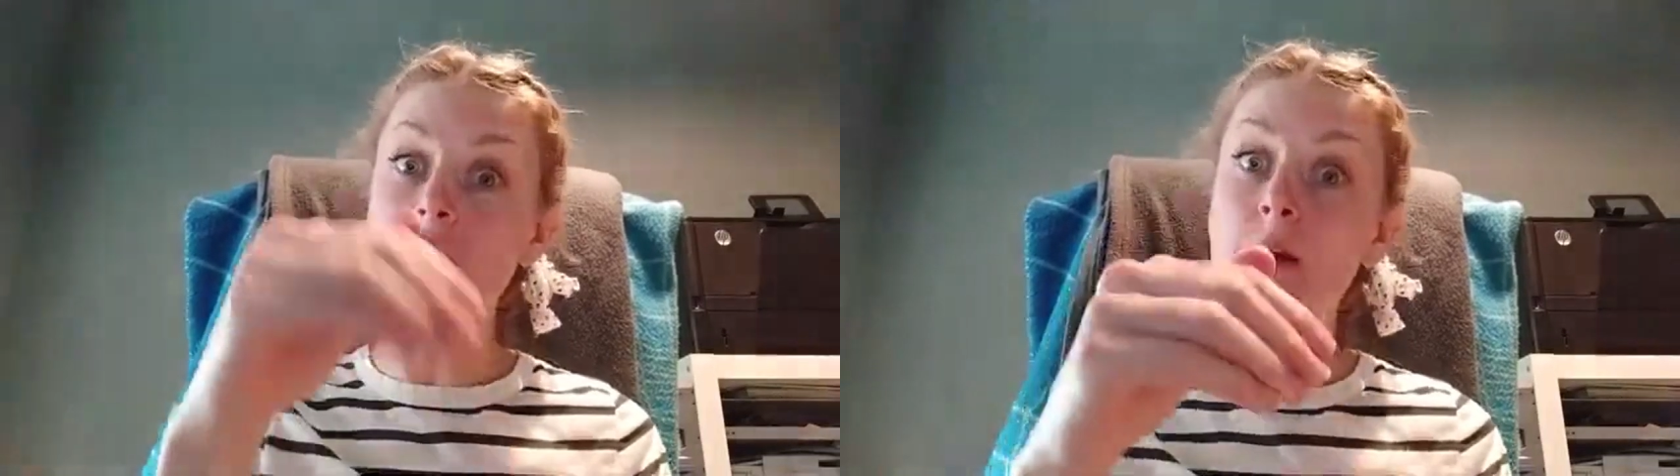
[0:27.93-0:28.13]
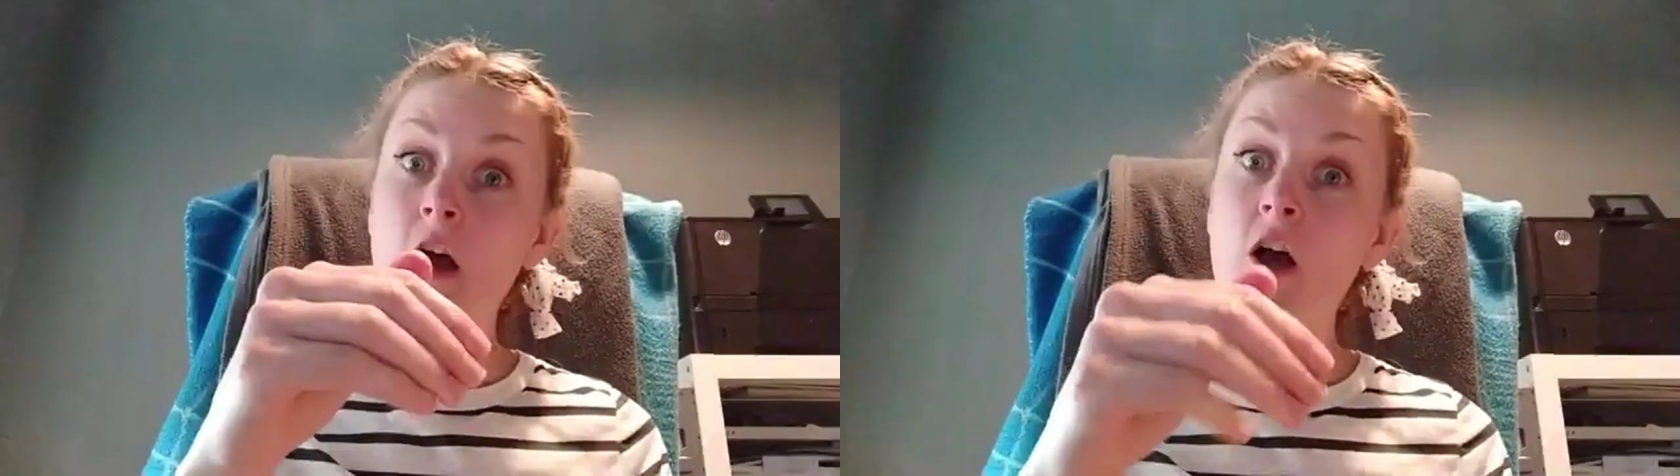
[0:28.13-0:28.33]

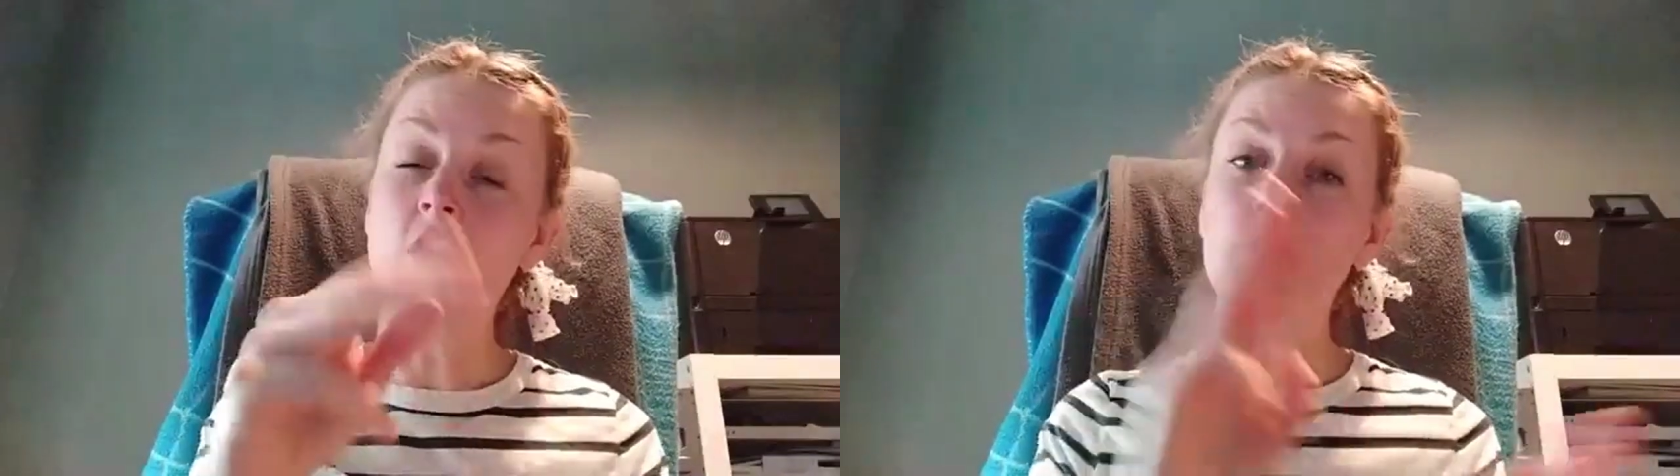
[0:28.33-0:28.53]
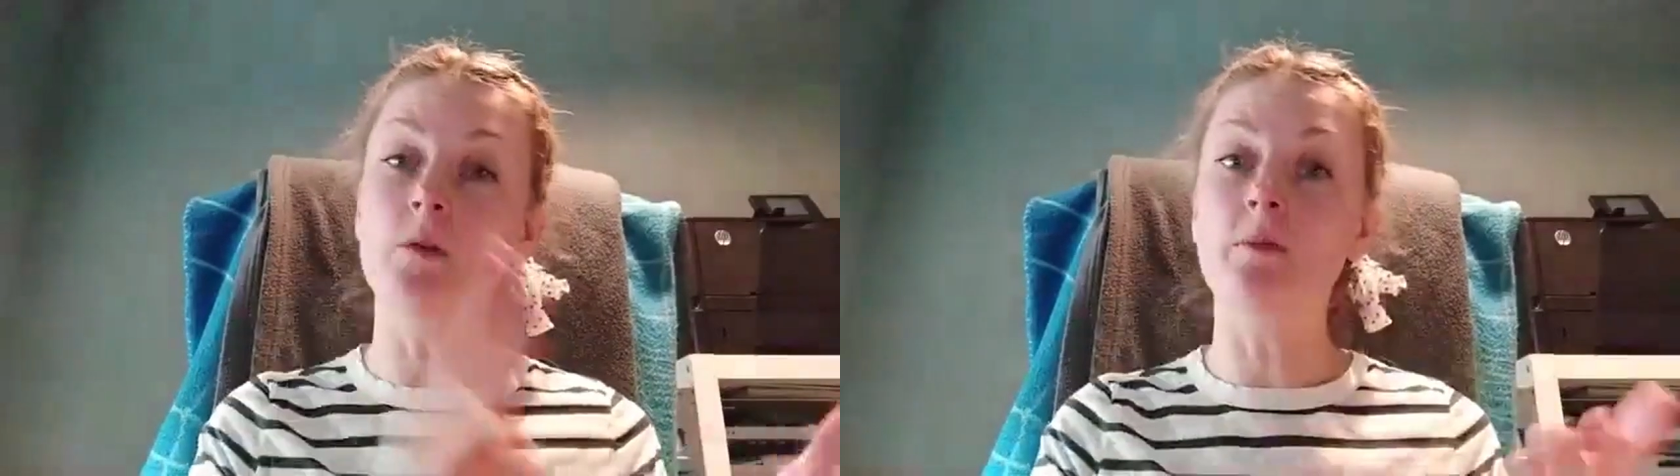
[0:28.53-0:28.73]
time at
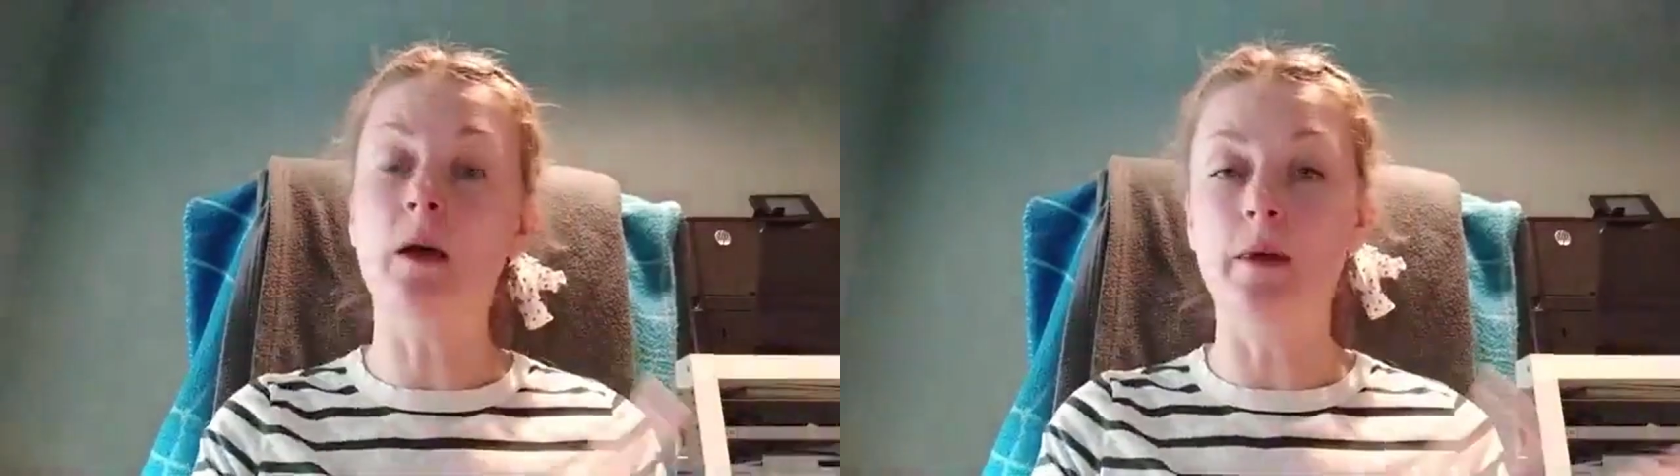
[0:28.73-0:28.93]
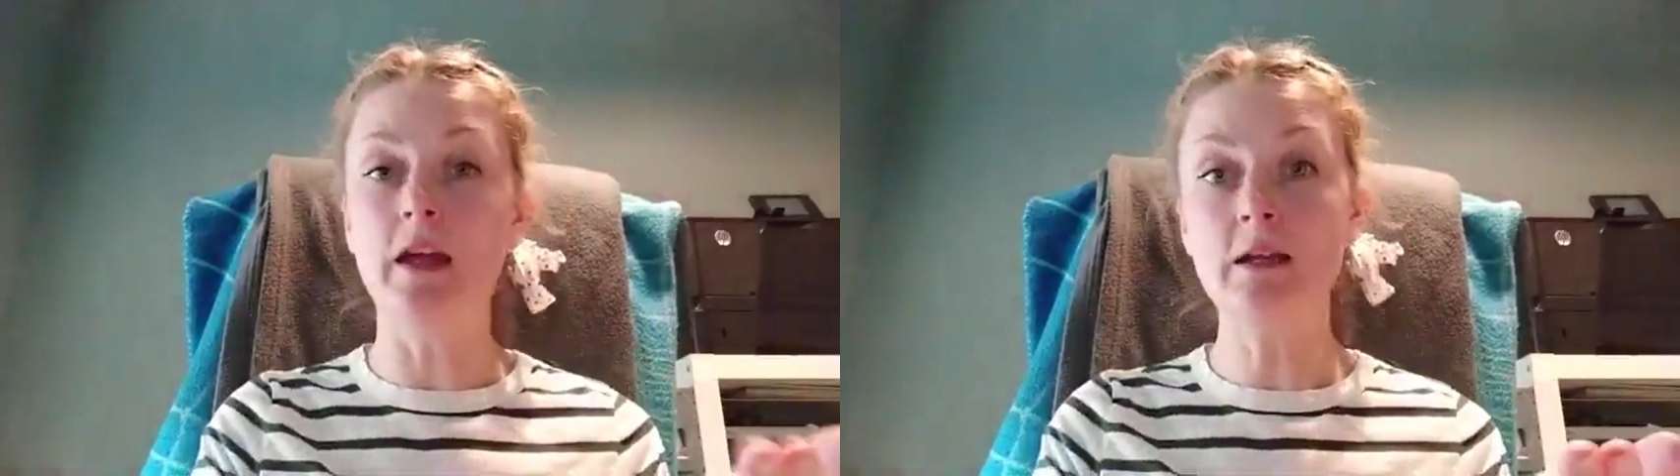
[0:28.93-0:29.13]
home with
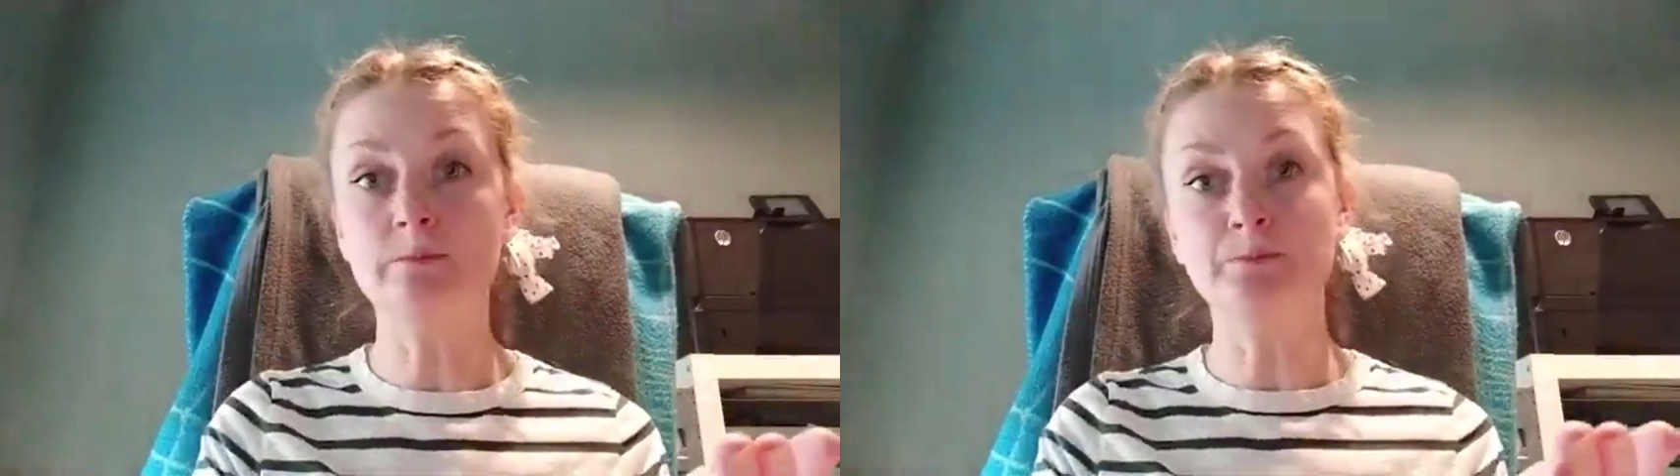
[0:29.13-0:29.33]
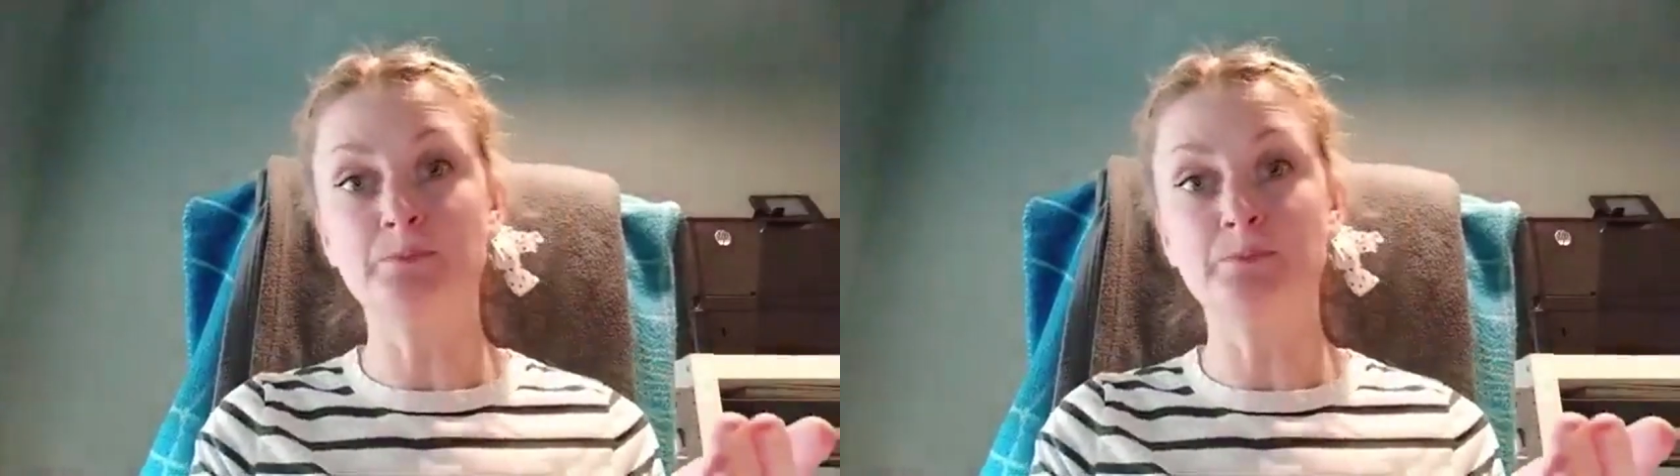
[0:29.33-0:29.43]
Mummy.